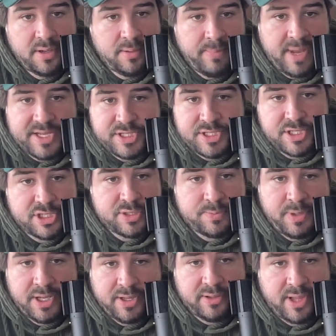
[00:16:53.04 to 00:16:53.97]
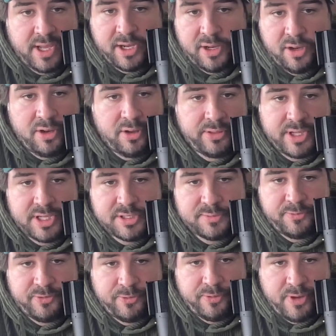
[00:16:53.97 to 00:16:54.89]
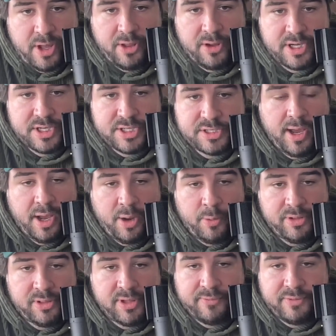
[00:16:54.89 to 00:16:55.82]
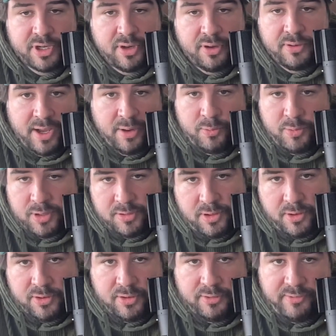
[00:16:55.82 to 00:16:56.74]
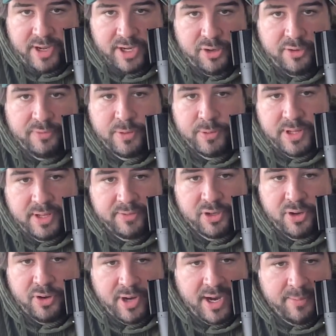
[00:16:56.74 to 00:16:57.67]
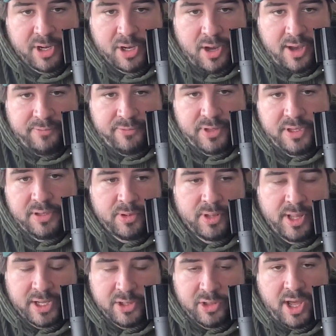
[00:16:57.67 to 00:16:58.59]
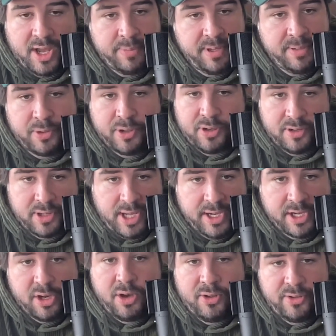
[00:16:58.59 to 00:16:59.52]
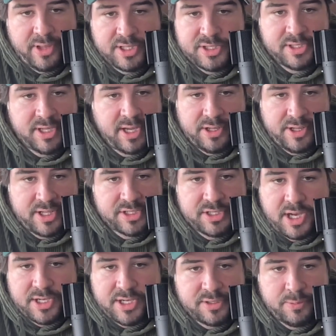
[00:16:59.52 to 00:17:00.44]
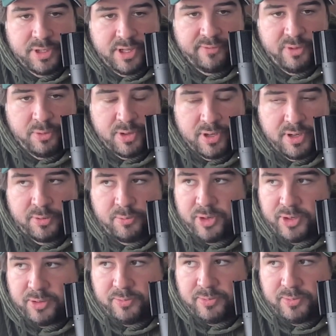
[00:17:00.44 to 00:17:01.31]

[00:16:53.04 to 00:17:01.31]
message being like, oh, thanks for following us. We'd love to go. We're local Vancouver. We'd love to go grab a coffee. Like a lot of people are like, oh, that's awesome. We love your work. We